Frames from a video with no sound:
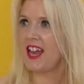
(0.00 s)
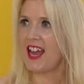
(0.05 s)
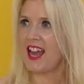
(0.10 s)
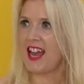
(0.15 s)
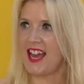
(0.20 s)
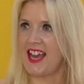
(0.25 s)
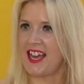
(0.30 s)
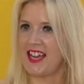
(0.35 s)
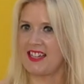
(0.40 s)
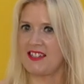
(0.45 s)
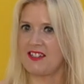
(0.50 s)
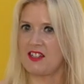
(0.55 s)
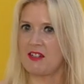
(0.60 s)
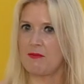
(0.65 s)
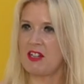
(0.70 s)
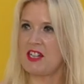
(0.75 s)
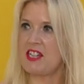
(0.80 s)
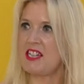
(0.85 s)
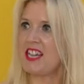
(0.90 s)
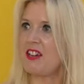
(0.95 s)
and I'm
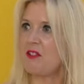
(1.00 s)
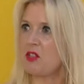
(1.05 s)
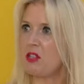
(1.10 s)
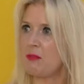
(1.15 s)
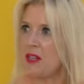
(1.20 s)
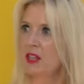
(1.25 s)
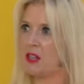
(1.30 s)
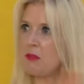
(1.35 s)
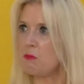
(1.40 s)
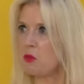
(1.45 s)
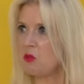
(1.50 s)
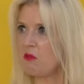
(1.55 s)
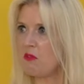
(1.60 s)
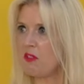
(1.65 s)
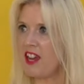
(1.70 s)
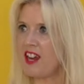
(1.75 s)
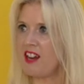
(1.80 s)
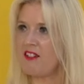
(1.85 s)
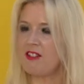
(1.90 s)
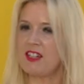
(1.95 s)
ready now to make the move
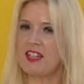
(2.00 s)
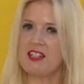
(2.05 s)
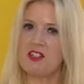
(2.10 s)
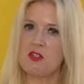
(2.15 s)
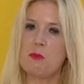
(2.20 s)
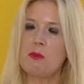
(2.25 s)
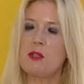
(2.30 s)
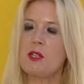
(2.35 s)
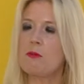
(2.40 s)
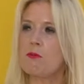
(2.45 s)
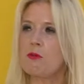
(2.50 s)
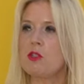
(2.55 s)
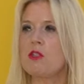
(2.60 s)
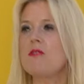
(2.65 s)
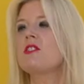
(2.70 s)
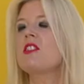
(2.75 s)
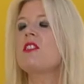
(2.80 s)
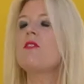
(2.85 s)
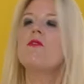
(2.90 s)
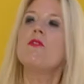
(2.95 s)
there, and it's all been
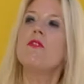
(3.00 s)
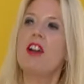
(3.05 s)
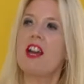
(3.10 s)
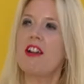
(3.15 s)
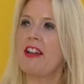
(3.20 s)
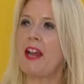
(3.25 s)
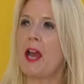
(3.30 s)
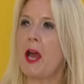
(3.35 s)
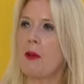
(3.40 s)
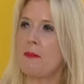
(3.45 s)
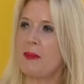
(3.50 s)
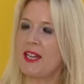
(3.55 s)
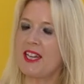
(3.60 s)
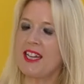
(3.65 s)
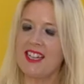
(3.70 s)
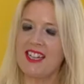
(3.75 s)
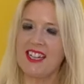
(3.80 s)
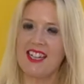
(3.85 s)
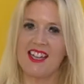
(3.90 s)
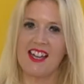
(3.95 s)
approved, so I'm very
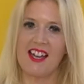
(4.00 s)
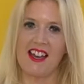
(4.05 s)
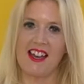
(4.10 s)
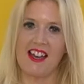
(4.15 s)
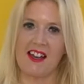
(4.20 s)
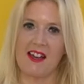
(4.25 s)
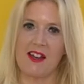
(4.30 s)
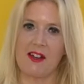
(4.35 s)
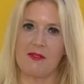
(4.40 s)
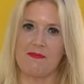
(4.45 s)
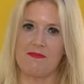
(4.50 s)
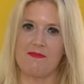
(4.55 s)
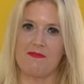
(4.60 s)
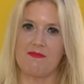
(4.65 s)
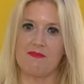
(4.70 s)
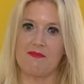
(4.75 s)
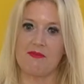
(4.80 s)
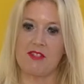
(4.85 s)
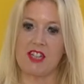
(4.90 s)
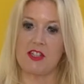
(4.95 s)
happy. Um,
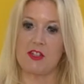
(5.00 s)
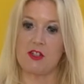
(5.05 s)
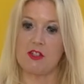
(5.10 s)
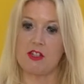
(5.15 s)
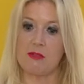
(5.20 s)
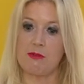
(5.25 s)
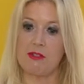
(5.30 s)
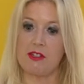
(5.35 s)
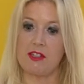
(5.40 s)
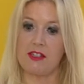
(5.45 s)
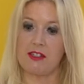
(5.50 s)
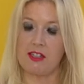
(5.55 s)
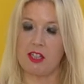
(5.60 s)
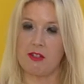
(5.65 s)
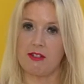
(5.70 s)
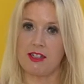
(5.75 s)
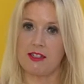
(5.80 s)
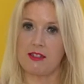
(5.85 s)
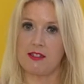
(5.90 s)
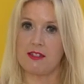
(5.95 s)
it's just with the
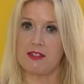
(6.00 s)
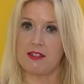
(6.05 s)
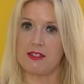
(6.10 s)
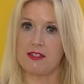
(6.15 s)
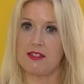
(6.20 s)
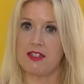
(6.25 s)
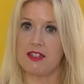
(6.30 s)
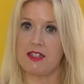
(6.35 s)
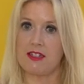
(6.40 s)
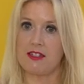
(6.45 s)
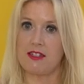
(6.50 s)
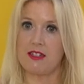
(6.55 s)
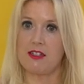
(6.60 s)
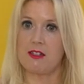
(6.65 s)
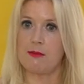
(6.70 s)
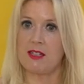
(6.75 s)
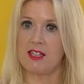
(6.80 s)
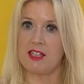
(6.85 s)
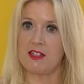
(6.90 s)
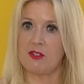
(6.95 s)
US, it's it's a
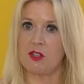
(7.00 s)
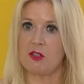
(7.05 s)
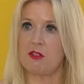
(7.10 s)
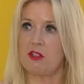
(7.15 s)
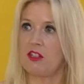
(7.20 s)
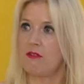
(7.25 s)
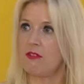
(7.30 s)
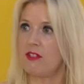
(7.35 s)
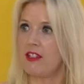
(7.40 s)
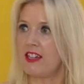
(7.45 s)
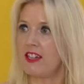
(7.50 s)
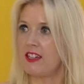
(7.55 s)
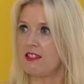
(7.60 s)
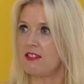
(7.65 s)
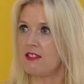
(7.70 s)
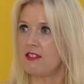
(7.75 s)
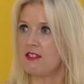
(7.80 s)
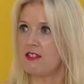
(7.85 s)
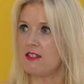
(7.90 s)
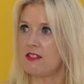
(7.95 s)
little bit difficult over there
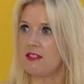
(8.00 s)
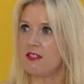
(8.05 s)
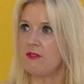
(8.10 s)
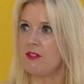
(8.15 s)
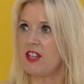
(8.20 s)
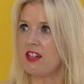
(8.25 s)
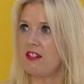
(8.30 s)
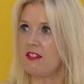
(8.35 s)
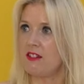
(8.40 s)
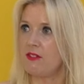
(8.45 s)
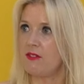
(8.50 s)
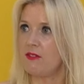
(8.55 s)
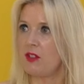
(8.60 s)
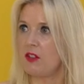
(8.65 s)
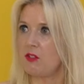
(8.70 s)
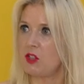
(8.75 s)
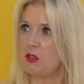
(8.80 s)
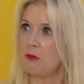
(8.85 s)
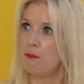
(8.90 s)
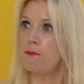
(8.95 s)
because there
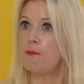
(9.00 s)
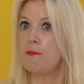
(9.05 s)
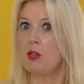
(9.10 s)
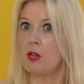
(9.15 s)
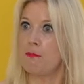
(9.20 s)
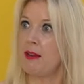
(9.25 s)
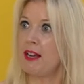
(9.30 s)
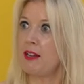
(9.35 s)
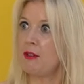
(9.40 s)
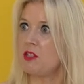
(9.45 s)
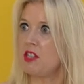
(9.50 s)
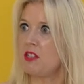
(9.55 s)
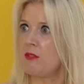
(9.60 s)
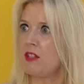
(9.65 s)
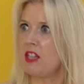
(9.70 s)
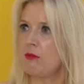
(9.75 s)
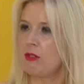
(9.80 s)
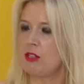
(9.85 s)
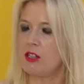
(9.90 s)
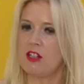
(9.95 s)
I've gone, gone, backwards over
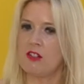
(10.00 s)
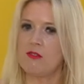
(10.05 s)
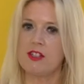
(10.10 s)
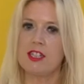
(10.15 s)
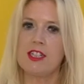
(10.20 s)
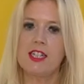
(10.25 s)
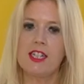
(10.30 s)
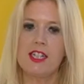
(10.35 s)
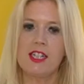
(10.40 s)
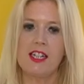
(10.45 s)
there with mm. COVID.